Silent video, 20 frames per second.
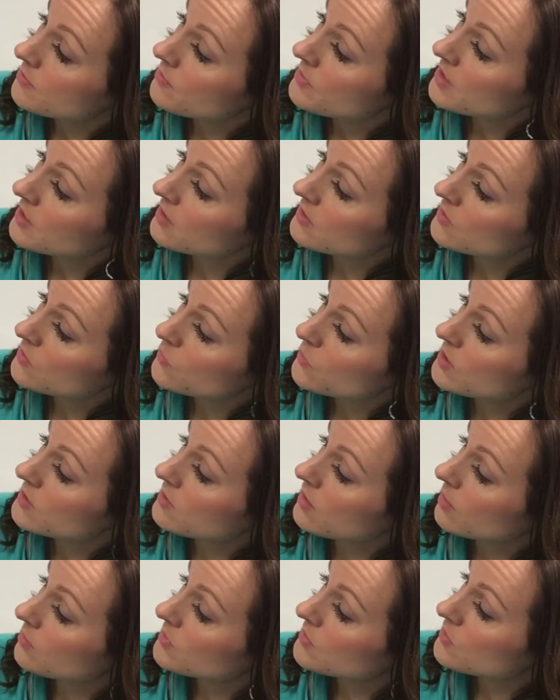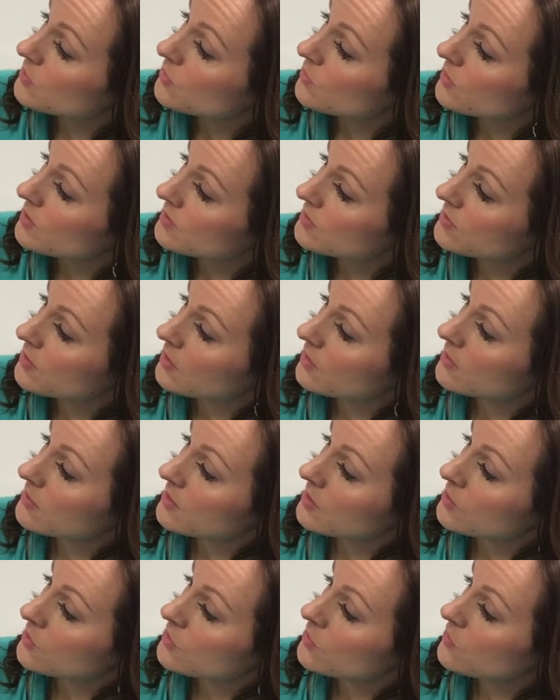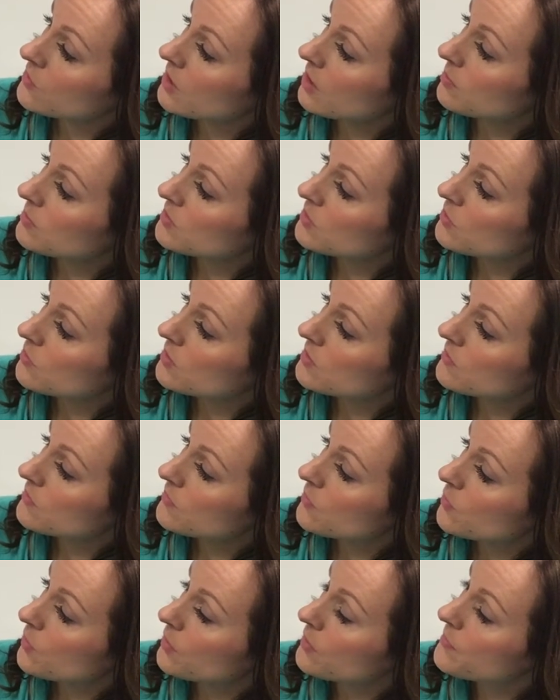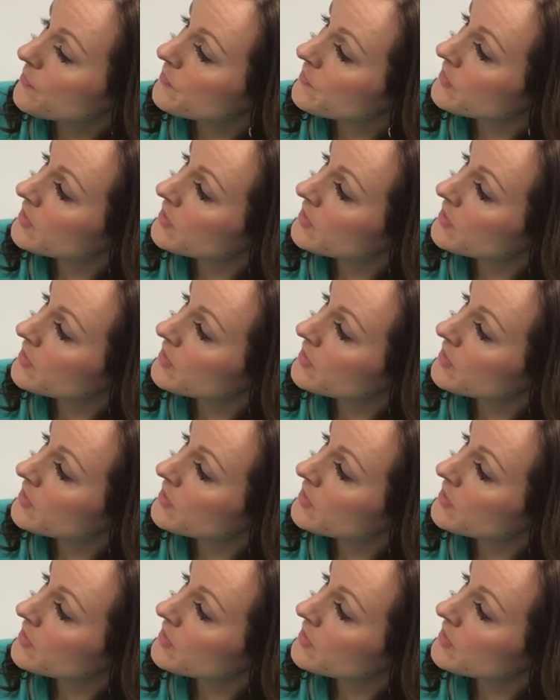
because three times two is six and two times two is four.